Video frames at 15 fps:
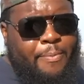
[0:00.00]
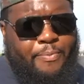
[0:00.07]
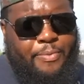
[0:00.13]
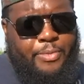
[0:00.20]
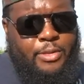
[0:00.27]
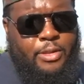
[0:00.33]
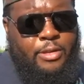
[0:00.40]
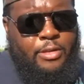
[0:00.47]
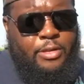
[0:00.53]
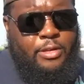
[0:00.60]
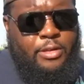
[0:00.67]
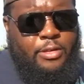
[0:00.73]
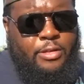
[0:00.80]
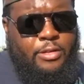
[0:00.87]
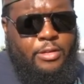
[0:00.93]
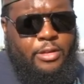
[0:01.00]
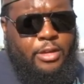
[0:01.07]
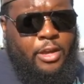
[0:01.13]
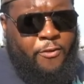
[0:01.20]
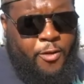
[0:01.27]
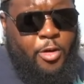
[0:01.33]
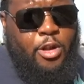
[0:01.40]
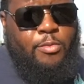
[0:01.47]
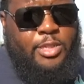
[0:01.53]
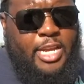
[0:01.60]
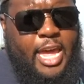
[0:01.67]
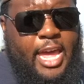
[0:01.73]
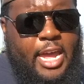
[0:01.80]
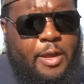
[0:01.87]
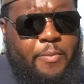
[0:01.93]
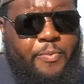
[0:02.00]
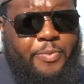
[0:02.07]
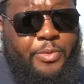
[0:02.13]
You feel what I'm saying?